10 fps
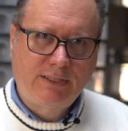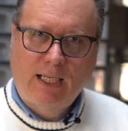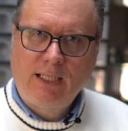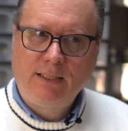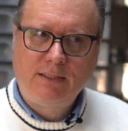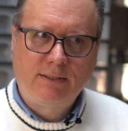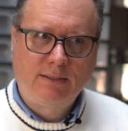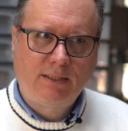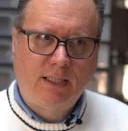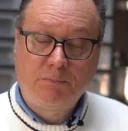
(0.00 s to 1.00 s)

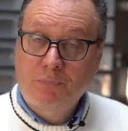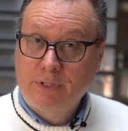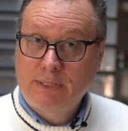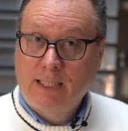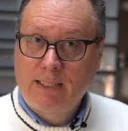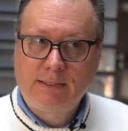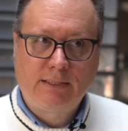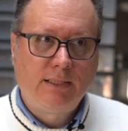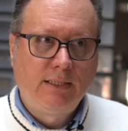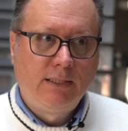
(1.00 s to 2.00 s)
silent and
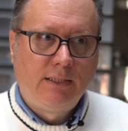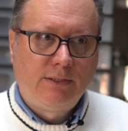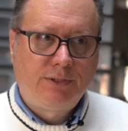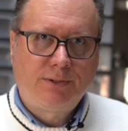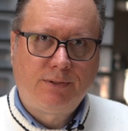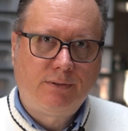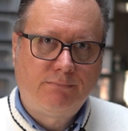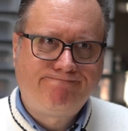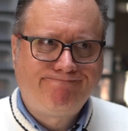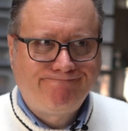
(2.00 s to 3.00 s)
precise, so